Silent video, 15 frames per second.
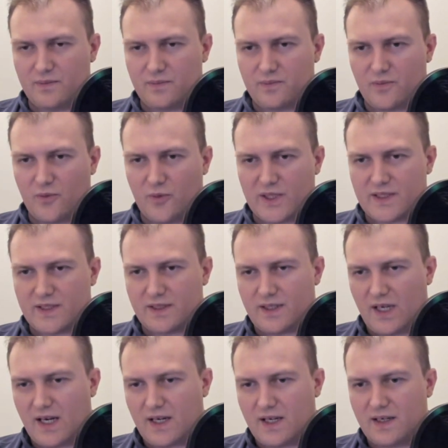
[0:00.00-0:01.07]
what
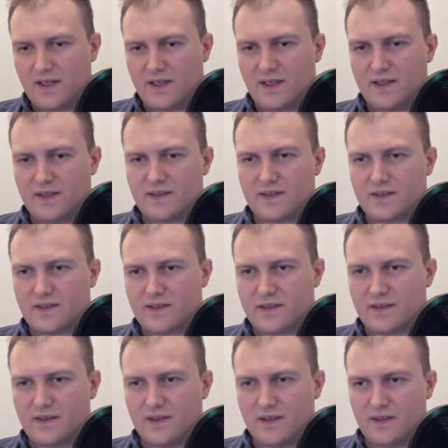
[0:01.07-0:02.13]
staking is,
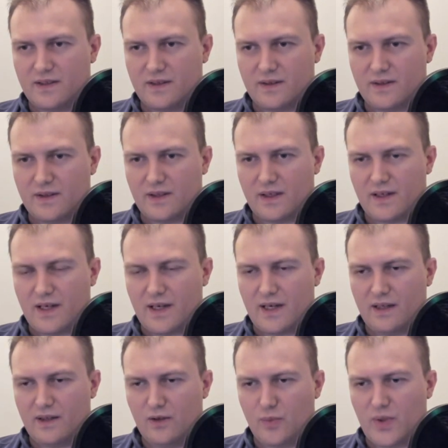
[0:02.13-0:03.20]
and a
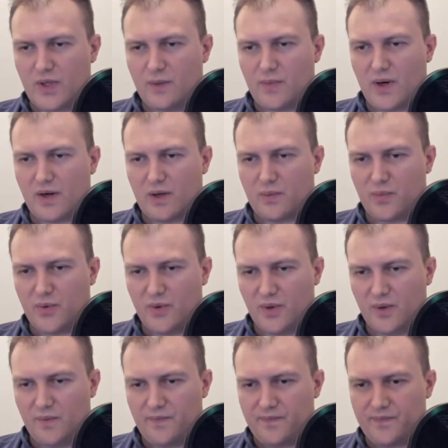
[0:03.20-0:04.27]
little bit about our
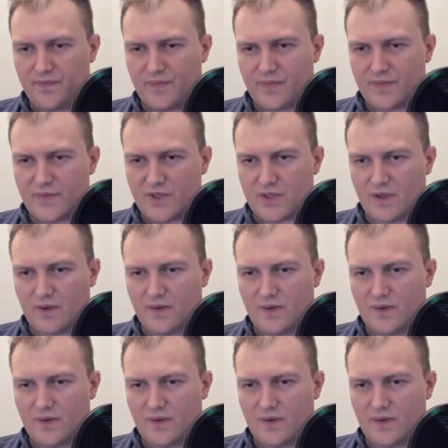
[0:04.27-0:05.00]
pool. So